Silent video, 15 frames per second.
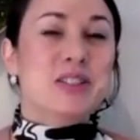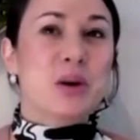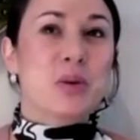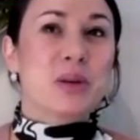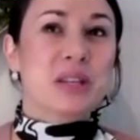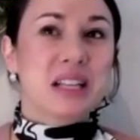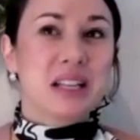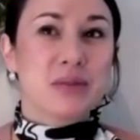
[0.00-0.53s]
So
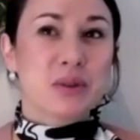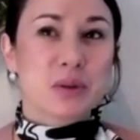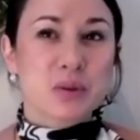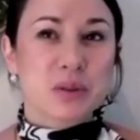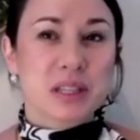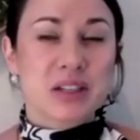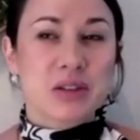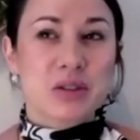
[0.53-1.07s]
with Cliff, it was
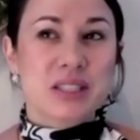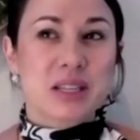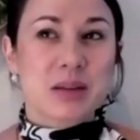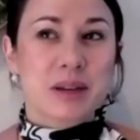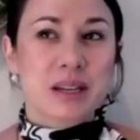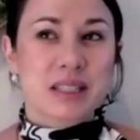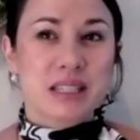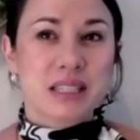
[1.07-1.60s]
really interesting
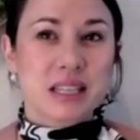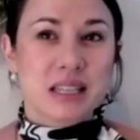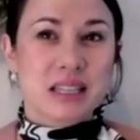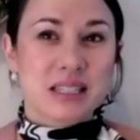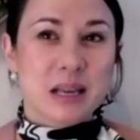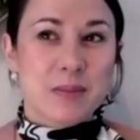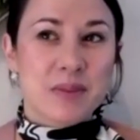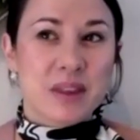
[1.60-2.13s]
because he said the
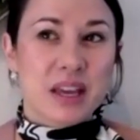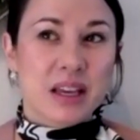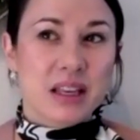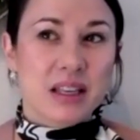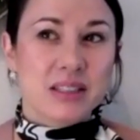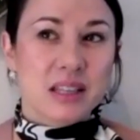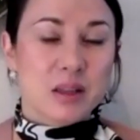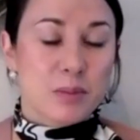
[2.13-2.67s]
same thing. He
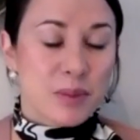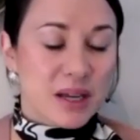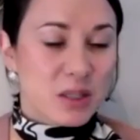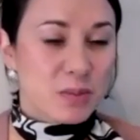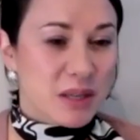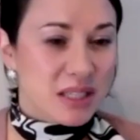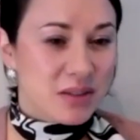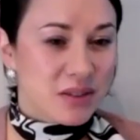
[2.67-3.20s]
said the best
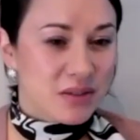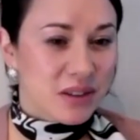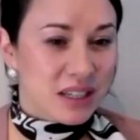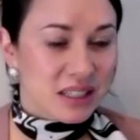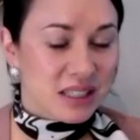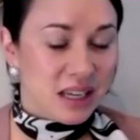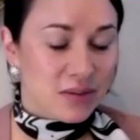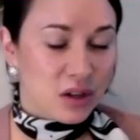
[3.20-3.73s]
piece of advice
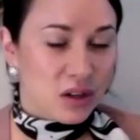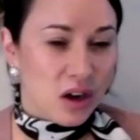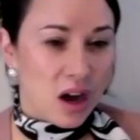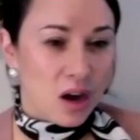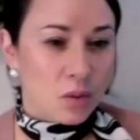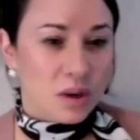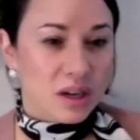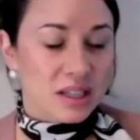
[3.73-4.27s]
he ever
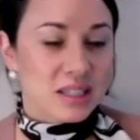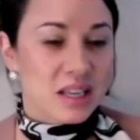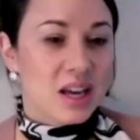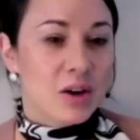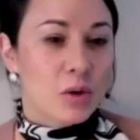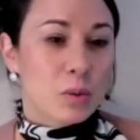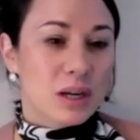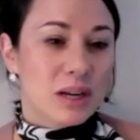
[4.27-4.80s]
got was
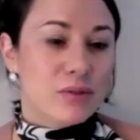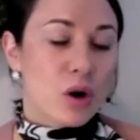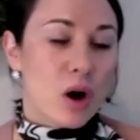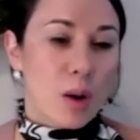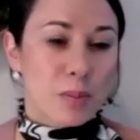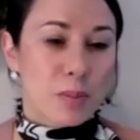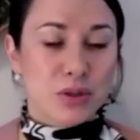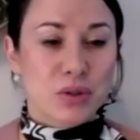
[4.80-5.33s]
whenever
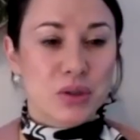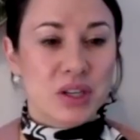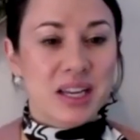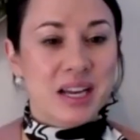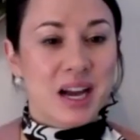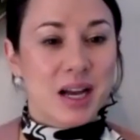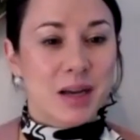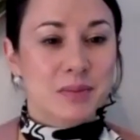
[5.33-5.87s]
opportunity
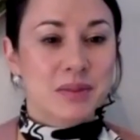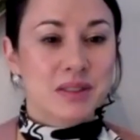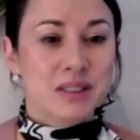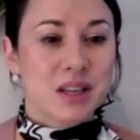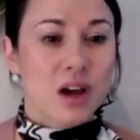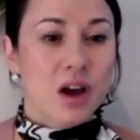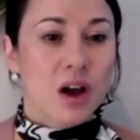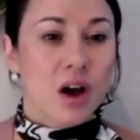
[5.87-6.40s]
comes,
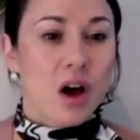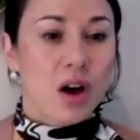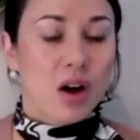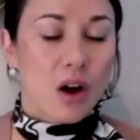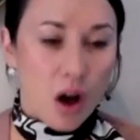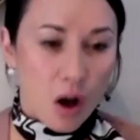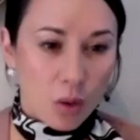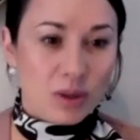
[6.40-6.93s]

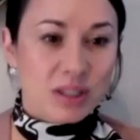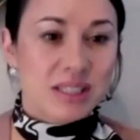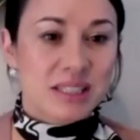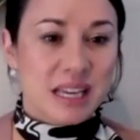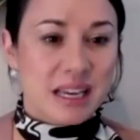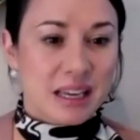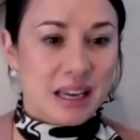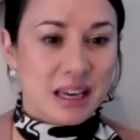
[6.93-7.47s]
always
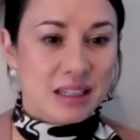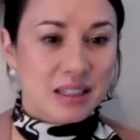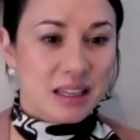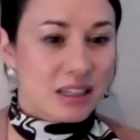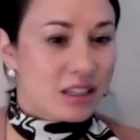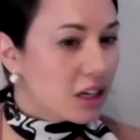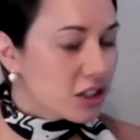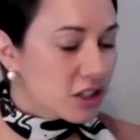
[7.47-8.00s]
take it.
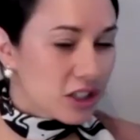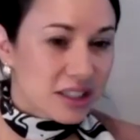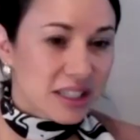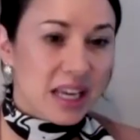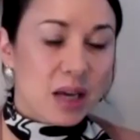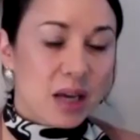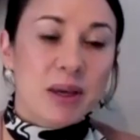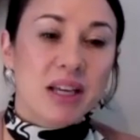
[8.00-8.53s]
Like just take
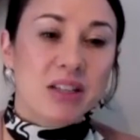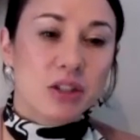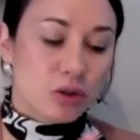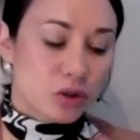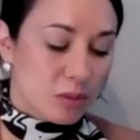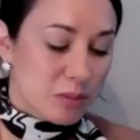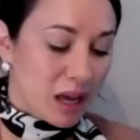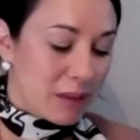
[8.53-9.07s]
it because
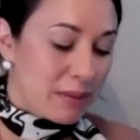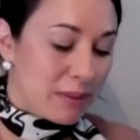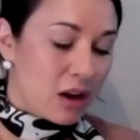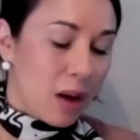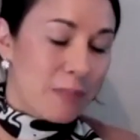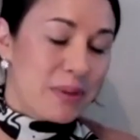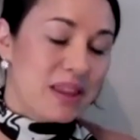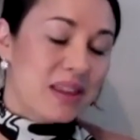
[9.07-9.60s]
it may
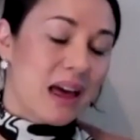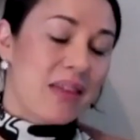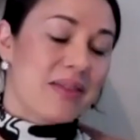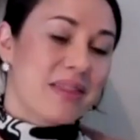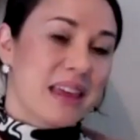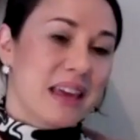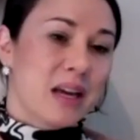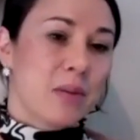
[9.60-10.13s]
not be that
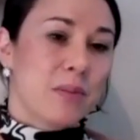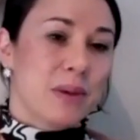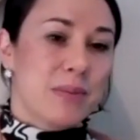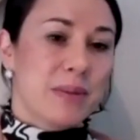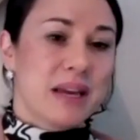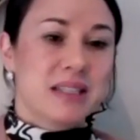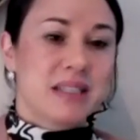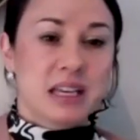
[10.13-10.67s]
thing, but it
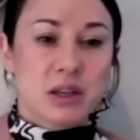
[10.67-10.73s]
may take